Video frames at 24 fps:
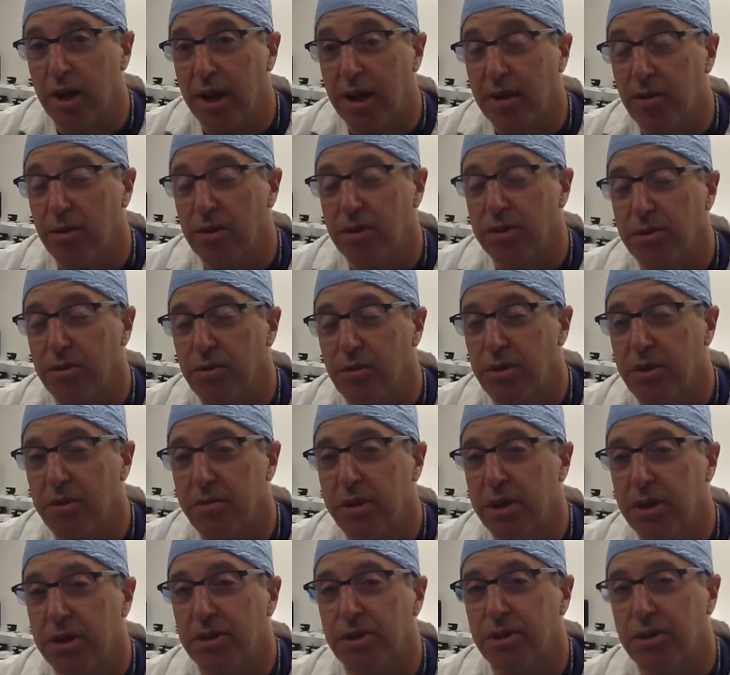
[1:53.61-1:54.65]
and also
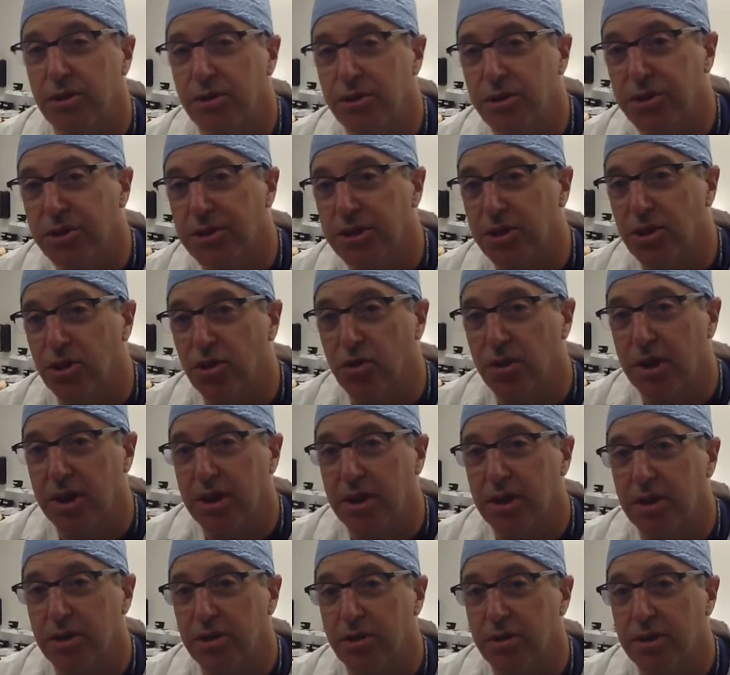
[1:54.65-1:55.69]
orthopedic surgeons in
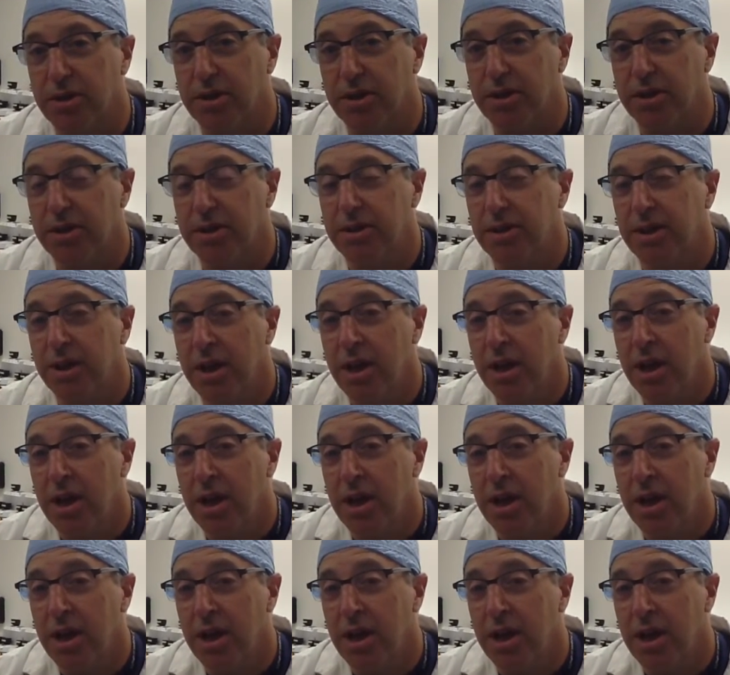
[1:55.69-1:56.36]
training, so this is